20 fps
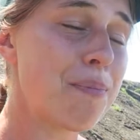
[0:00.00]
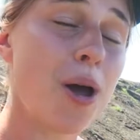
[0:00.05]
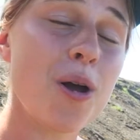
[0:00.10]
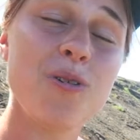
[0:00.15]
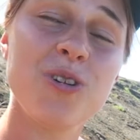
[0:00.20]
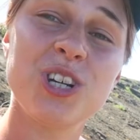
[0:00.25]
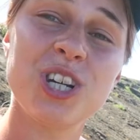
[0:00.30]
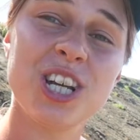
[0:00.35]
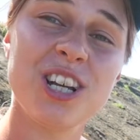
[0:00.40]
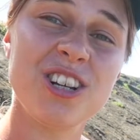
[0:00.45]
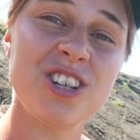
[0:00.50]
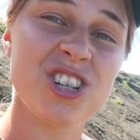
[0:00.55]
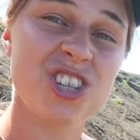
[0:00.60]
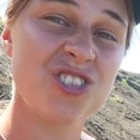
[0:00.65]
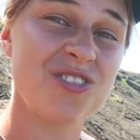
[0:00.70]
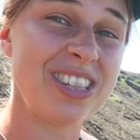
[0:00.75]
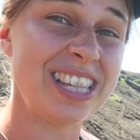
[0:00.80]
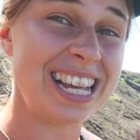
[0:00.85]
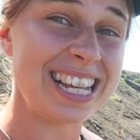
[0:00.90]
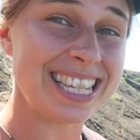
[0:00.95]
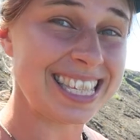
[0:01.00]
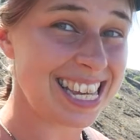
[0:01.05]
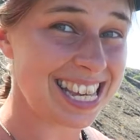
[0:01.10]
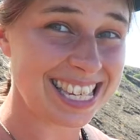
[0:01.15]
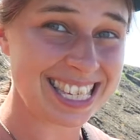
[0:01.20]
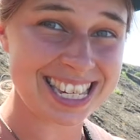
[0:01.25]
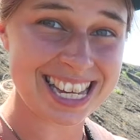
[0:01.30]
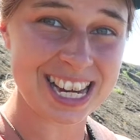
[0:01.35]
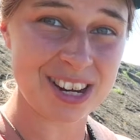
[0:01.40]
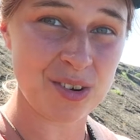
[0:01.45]
poaching doesn't really
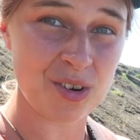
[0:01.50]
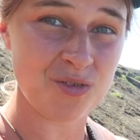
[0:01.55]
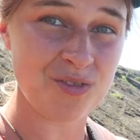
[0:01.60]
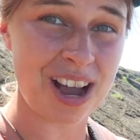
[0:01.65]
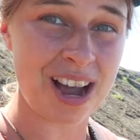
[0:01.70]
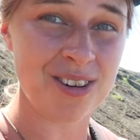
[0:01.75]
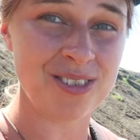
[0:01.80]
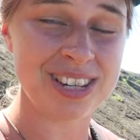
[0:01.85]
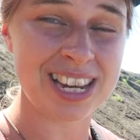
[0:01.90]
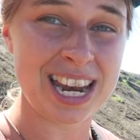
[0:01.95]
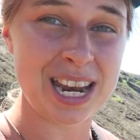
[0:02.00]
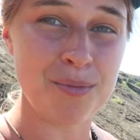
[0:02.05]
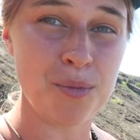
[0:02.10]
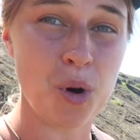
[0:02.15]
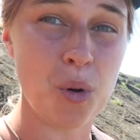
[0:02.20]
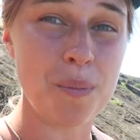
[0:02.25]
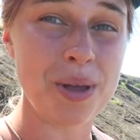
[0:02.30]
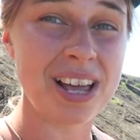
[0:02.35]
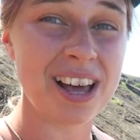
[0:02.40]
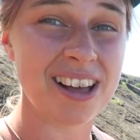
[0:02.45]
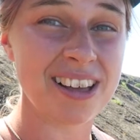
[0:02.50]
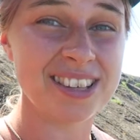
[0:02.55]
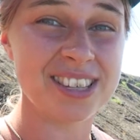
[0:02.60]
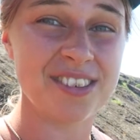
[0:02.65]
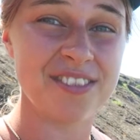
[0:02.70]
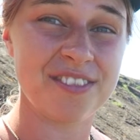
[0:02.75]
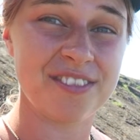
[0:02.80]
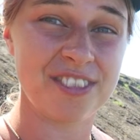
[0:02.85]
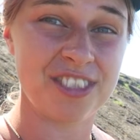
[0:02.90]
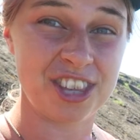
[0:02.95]
exist here on Round anymore
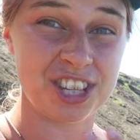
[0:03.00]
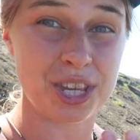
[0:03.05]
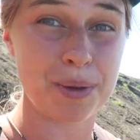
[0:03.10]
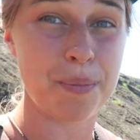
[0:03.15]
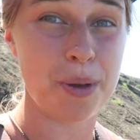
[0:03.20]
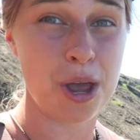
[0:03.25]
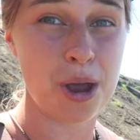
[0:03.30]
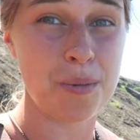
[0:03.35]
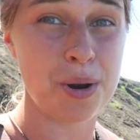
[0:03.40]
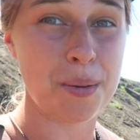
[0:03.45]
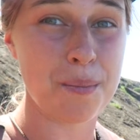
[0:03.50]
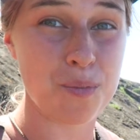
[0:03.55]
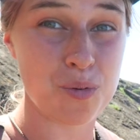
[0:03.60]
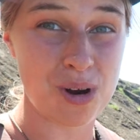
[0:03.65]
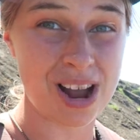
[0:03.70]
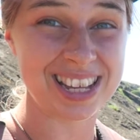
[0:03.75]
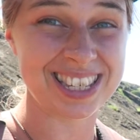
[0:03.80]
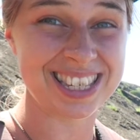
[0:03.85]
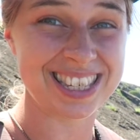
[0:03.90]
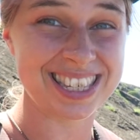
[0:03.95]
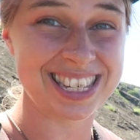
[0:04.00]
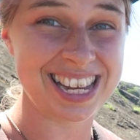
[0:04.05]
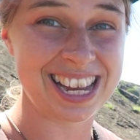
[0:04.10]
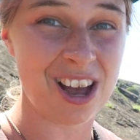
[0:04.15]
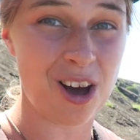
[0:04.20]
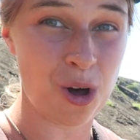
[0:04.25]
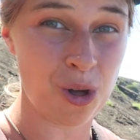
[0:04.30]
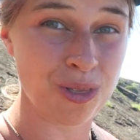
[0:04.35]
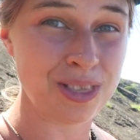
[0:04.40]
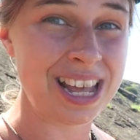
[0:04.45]
because there's a permanent presence
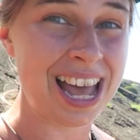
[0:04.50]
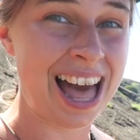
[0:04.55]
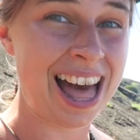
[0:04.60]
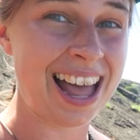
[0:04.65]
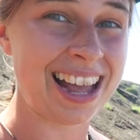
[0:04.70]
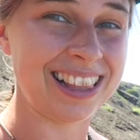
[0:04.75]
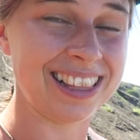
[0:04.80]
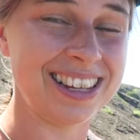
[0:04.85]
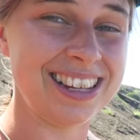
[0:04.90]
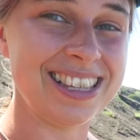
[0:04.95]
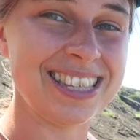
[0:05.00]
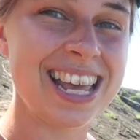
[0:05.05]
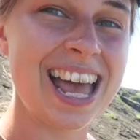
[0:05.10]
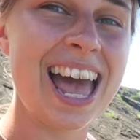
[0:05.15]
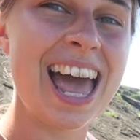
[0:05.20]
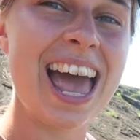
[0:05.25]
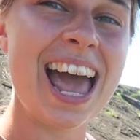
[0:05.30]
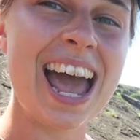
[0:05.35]
here on the island,